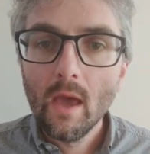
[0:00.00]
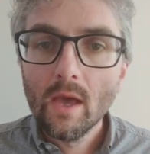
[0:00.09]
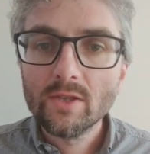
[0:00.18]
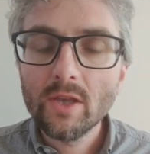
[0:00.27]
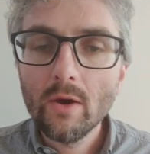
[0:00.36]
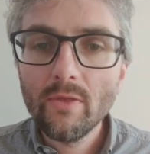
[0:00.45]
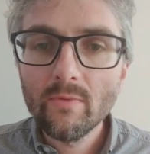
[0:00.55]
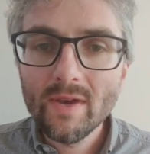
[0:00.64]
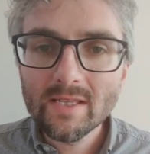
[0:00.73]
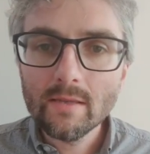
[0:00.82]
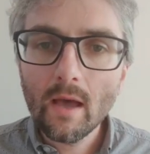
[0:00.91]
So the
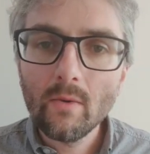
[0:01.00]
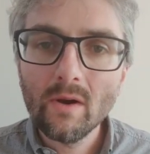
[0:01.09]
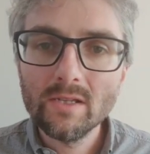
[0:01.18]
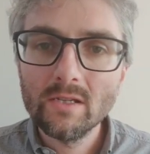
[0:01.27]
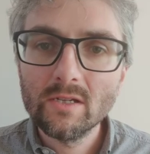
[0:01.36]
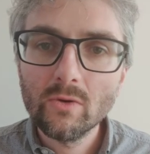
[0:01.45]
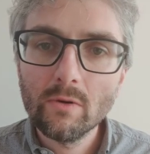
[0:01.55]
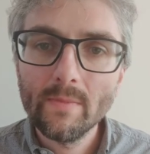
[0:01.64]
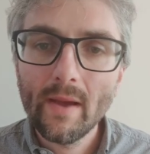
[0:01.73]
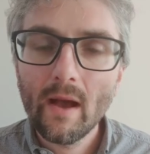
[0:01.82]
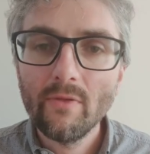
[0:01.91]
reason that I wanted to talk
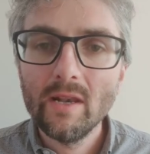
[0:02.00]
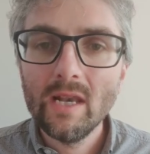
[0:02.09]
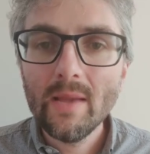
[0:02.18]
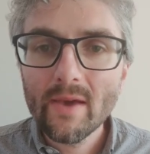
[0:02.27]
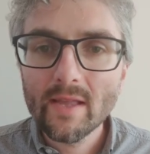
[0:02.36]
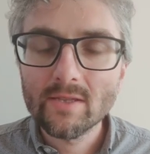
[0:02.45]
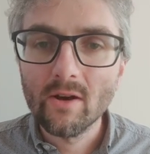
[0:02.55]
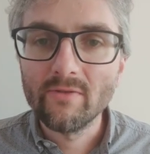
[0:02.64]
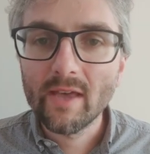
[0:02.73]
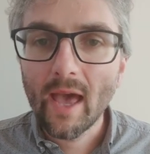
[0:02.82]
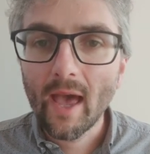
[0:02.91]
about the limits
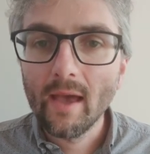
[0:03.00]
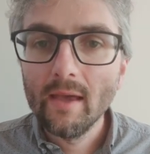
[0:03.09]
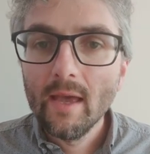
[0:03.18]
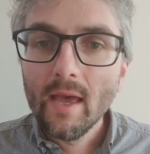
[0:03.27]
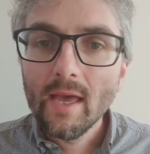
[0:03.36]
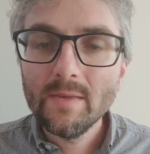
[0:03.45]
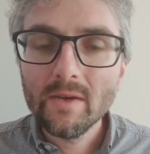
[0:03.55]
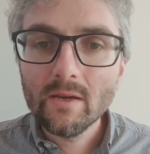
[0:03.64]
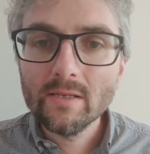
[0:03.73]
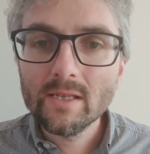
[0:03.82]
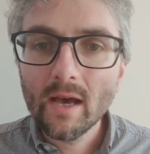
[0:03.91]
of care is
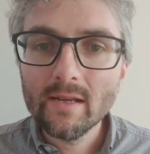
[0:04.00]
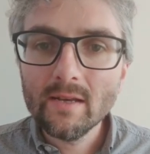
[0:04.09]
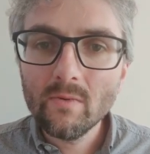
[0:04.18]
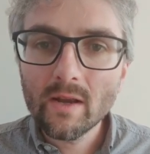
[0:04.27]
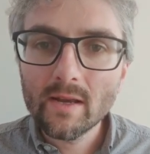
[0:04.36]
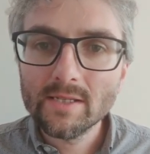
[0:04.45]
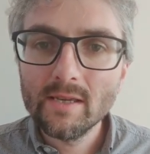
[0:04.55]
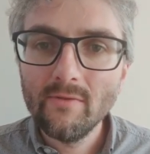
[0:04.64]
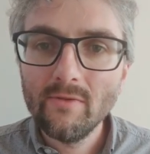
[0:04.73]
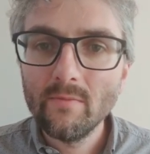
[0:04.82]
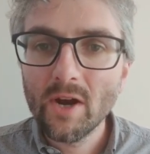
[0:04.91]
because I didn't want us to
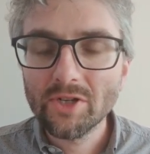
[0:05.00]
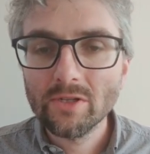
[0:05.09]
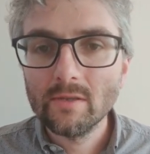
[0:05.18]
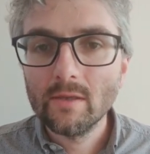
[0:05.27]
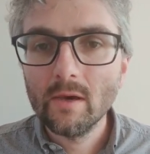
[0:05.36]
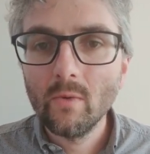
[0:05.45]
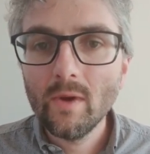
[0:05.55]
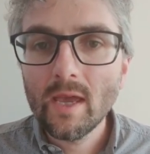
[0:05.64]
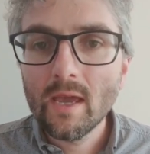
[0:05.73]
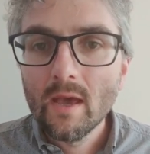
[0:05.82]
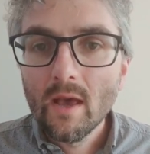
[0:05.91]
give the impression that
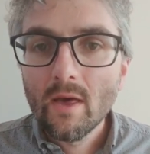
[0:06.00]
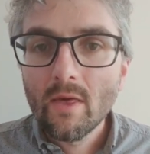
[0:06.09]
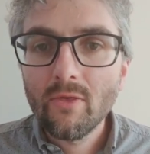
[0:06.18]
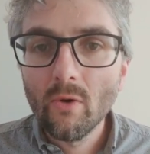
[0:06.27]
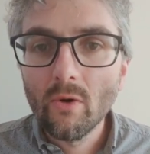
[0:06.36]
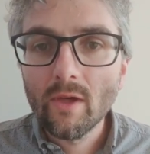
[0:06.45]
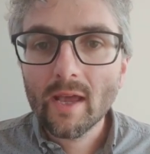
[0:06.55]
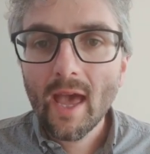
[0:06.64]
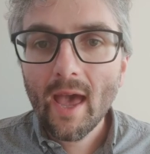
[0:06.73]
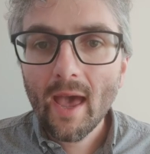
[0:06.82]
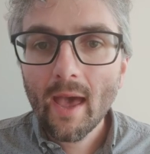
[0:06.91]
we thought that
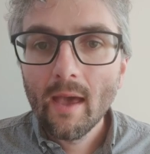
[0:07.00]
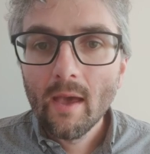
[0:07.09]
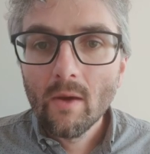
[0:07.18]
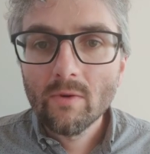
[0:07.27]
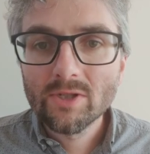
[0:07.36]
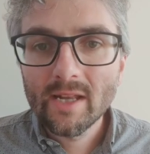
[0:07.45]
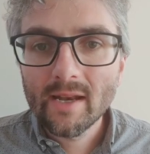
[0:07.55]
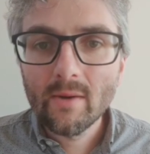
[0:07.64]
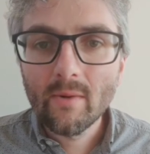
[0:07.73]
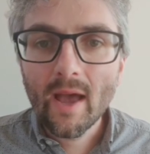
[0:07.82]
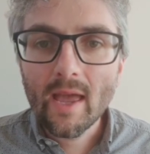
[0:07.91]
care was in any
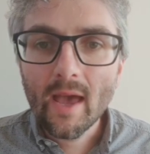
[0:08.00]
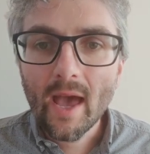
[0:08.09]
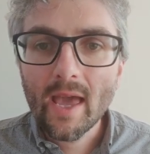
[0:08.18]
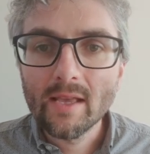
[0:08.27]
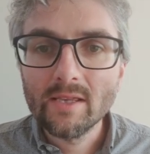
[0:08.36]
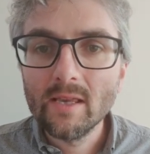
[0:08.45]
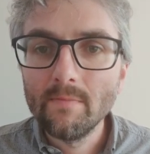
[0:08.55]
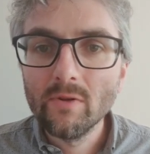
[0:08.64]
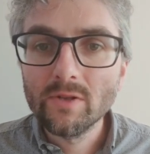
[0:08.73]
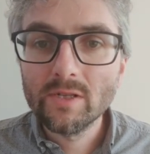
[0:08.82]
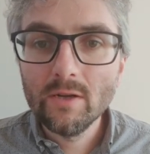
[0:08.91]
way a
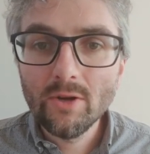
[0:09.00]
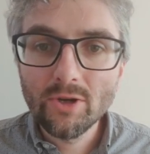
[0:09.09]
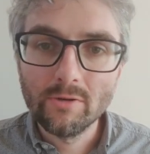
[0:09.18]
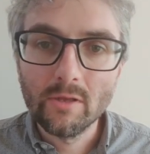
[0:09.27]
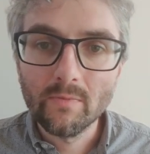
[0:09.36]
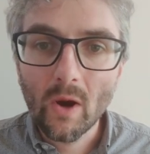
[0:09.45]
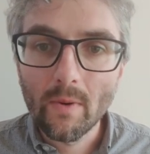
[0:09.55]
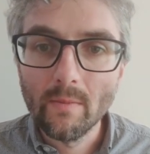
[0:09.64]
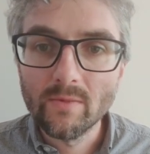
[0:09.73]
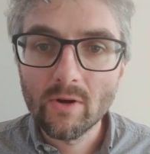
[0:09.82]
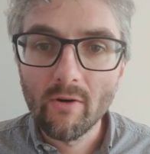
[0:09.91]
simple solution to the
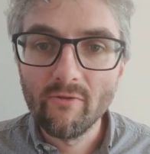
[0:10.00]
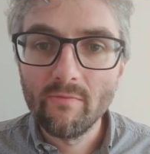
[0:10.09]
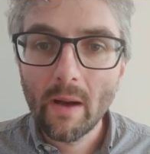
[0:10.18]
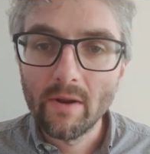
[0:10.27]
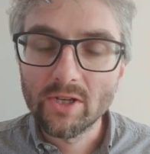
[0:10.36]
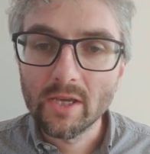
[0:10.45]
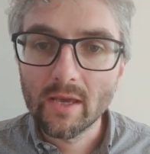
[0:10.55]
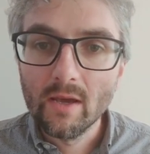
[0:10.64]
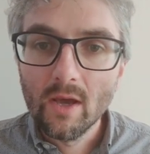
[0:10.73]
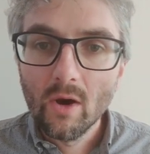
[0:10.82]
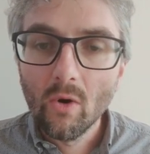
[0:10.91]
problems of publishing,
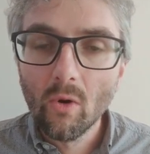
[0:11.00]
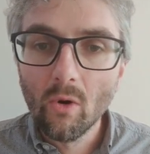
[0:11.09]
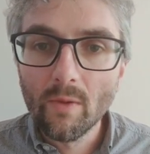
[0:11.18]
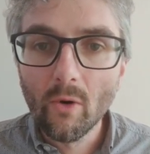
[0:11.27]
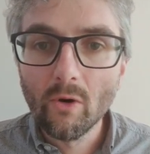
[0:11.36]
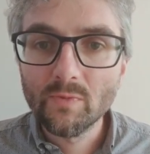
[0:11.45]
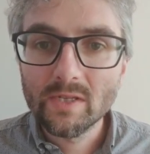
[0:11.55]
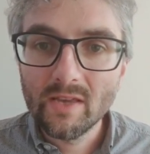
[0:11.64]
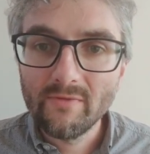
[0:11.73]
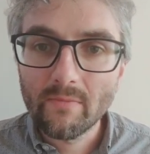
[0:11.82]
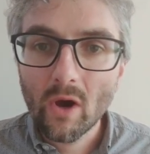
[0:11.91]
or the more
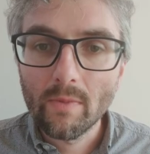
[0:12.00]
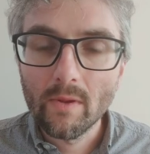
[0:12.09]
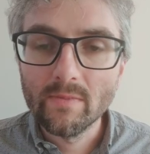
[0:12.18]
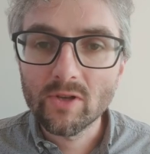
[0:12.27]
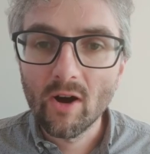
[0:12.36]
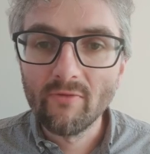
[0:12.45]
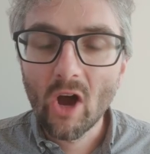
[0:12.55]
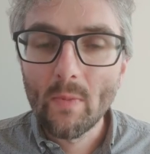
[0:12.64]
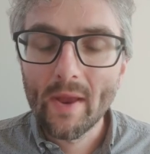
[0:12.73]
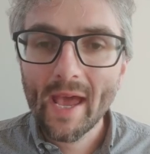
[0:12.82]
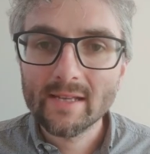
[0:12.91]
specific problems of
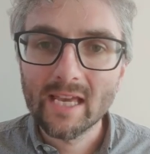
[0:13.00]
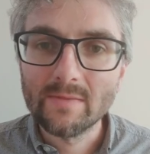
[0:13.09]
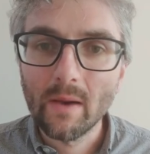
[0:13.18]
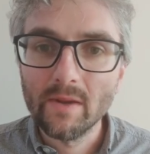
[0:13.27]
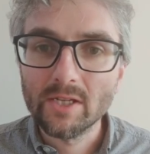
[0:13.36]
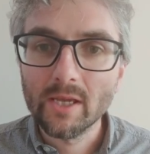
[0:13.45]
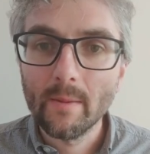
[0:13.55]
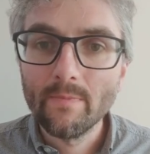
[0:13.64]
open access publishing.